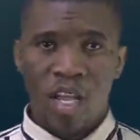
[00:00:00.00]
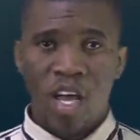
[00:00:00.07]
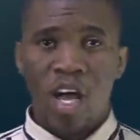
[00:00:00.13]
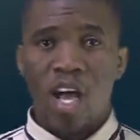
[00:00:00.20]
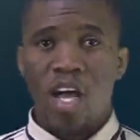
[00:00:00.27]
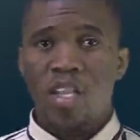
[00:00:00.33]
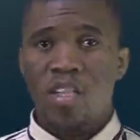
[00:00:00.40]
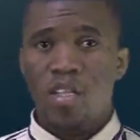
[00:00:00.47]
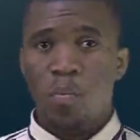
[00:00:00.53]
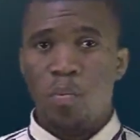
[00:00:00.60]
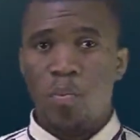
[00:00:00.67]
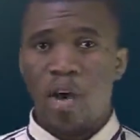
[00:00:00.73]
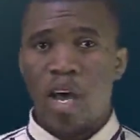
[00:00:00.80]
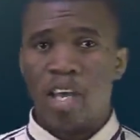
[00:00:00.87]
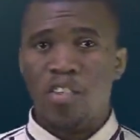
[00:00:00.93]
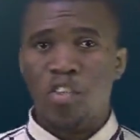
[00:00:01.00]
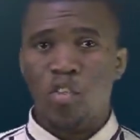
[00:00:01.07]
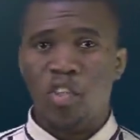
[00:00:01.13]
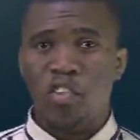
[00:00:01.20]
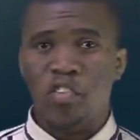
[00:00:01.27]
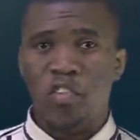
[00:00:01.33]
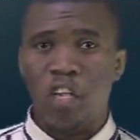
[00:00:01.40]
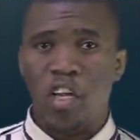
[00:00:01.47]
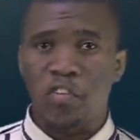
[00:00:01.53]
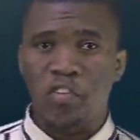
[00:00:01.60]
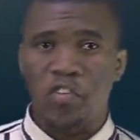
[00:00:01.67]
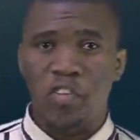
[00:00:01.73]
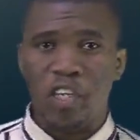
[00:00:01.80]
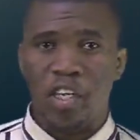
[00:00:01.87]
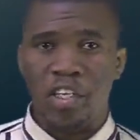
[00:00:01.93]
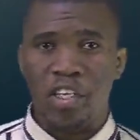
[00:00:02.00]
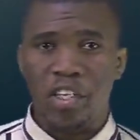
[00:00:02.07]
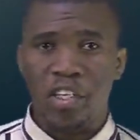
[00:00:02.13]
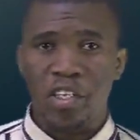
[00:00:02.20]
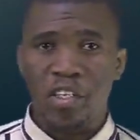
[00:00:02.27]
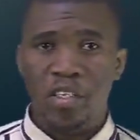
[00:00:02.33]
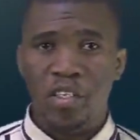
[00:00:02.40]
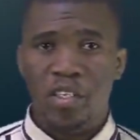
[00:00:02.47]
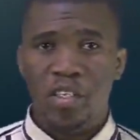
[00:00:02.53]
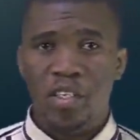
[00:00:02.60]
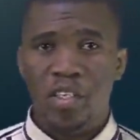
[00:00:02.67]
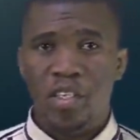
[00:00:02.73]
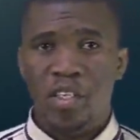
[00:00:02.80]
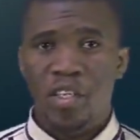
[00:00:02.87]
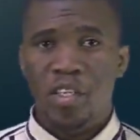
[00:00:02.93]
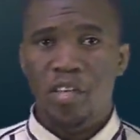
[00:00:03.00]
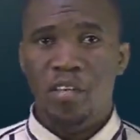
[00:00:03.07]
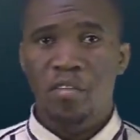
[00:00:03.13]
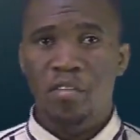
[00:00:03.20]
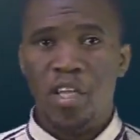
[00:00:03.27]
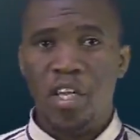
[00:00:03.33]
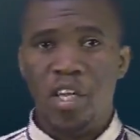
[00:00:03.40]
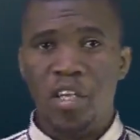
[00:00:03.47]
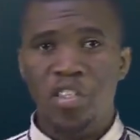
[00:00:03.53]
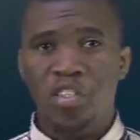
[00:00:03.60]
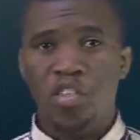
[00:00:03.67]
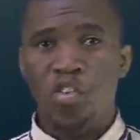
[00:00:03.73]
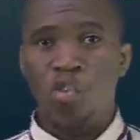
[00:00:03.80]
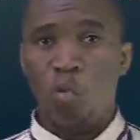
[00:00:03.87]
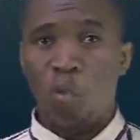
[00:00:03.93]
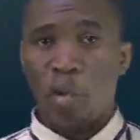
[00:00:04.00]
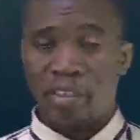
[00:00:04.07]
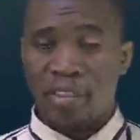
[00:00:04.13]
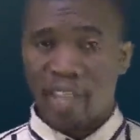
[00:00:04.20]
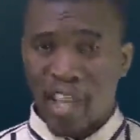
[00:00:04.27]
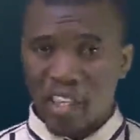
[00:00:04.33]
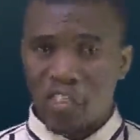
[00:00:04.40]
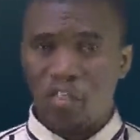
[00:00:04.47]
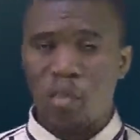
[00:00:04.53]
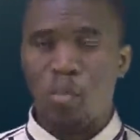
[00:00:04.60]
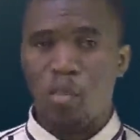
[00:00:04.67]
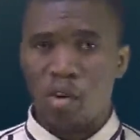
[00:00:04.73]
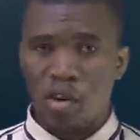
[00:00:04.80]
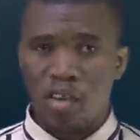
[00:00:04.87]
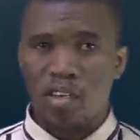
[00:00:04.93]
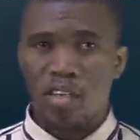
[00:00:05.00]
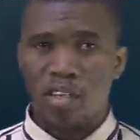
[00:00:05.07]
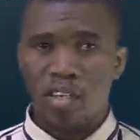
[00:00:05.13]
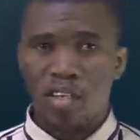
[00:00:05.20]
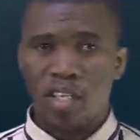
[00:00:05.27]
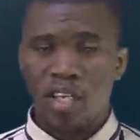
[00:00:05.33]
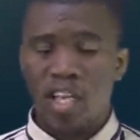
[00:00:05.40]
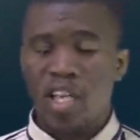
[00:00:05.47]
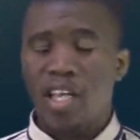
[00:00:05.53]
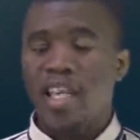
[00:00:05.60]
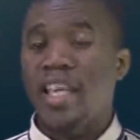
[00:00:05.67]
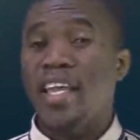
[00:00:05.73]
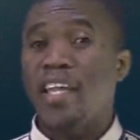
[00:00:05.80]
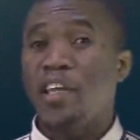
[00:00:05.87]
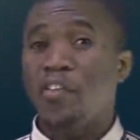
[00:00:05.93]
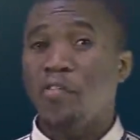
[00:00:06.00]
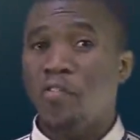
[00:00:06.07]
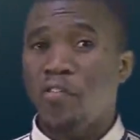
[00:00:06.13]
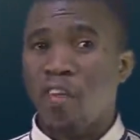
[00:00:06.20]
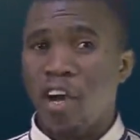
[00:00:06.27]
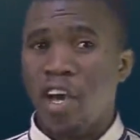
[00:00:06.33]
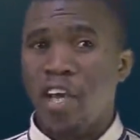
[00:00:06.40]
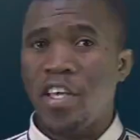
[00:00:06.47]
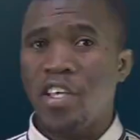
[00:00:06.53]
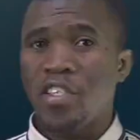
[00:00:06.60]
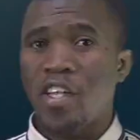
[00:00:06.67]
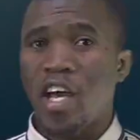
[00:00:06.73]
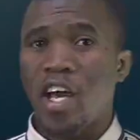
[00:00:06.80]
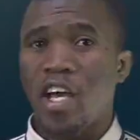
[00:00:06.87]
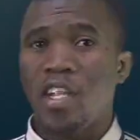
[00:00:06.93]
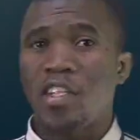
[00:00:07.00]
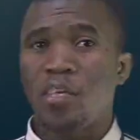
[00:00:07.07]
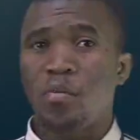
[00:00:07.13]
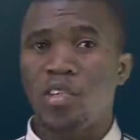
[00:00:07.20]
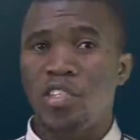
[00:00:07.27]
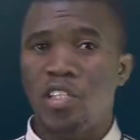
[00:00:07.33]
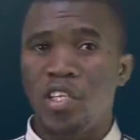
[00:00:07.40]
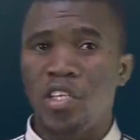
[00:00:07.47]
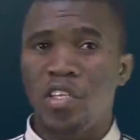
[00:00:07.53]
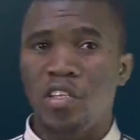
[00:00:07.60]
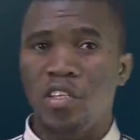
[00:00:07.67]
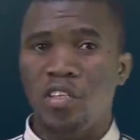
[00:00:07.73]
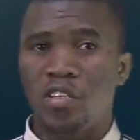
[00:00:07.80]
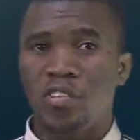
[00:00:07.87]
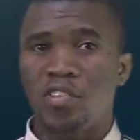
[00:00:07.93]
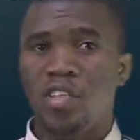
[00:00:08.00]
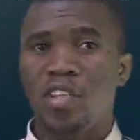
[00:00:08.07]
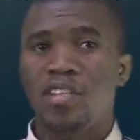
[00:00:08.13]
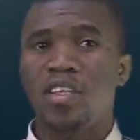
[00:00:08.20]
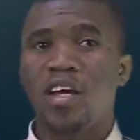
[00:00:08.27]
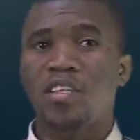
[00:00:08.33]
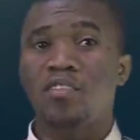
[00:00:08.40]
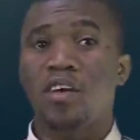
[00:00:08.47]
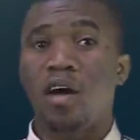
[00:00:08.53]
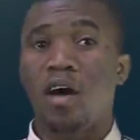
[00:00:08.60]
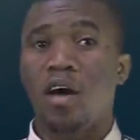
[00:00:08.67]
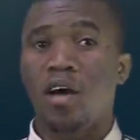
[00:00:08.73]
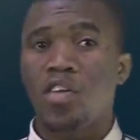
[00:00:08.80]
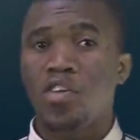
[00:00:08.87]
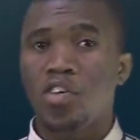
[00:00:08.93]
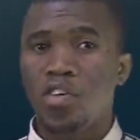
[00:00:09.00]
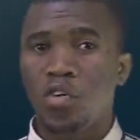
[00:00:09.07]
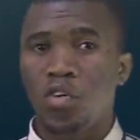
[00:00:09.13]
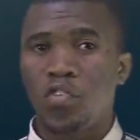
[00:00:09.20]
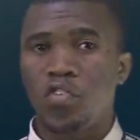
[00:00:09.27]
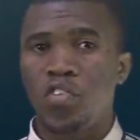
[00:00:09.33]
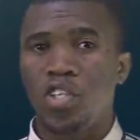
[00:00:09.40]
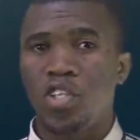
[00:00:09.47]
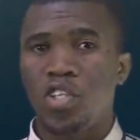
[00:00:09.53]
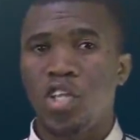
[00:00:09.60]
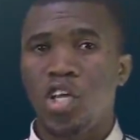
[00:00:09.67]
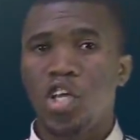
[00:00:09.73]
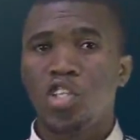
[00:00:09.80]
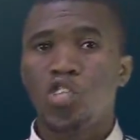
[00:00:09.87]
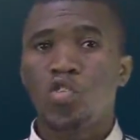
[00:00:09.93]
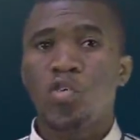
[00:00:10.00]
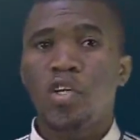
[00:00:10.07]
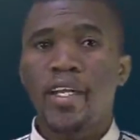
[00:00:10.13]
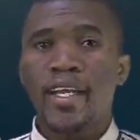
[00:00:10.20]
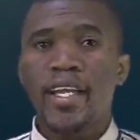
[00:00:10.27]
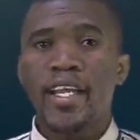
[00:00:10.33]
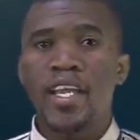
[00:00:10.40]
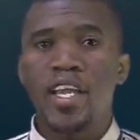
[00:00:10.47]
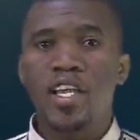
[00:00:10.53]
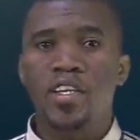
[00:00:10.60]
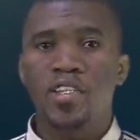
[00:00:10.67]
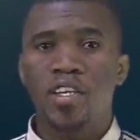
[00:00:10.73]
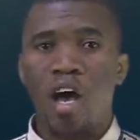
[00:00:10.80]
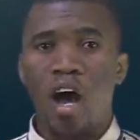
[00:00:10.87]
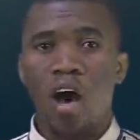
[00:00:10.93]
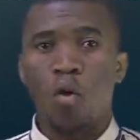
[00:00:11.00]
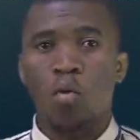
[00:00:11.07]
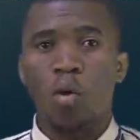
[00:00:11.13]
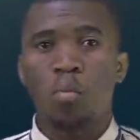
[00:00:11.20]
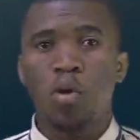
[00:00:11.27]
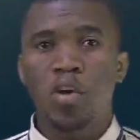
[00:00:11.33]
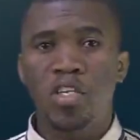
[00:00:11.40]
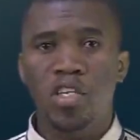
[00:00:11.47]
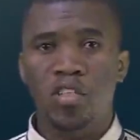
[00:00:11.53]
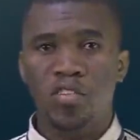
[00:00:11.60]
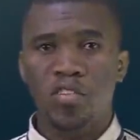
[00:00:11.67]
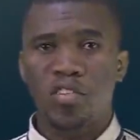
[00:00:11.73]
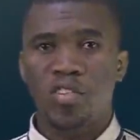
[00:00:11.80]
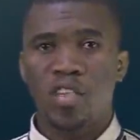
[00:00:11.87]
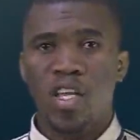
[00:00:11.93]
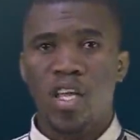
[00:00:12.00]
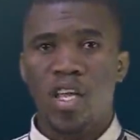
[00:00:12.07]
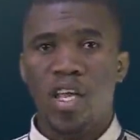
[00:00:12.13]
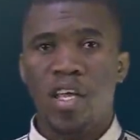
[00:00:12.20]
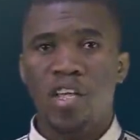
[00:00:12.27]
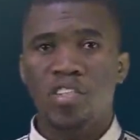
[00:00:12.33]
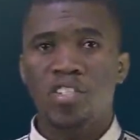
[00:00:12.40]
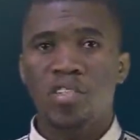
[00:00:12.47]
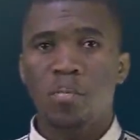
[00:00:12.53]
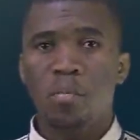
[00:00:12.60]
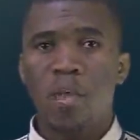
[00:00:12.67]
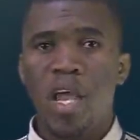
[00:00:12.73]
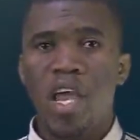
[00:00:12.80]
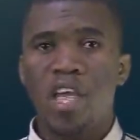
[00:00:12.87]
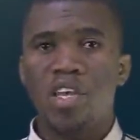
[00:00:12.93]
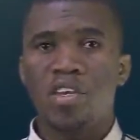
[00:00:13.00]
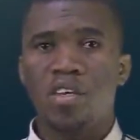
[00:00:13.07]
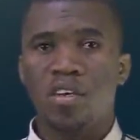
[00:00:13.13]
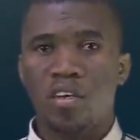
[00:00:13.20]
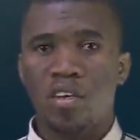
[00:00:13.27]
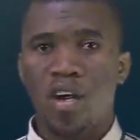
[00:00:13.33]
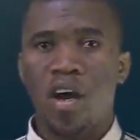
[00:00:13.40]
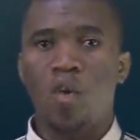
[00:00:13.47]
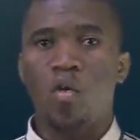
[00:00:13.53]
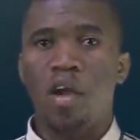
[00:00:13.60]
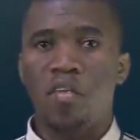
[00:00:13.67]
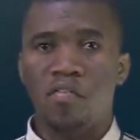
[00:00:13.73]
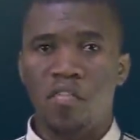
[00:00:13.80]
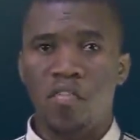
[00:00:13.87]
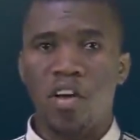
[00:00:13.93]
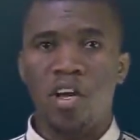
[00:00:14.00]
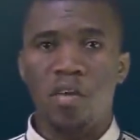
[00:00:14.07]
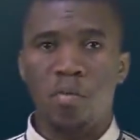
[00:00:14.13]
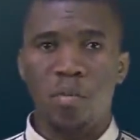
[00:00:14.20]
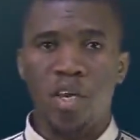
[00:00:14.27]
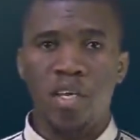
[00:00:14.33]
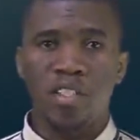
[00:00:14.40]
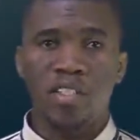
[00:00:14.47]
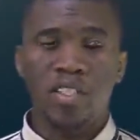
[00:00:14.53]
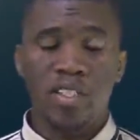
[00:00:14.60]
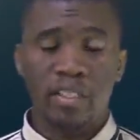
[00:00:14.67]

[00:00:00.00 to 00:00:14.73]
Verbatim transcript: At the part yourself study, read your textbook and find other materials that are used to clean our bodies and make our environment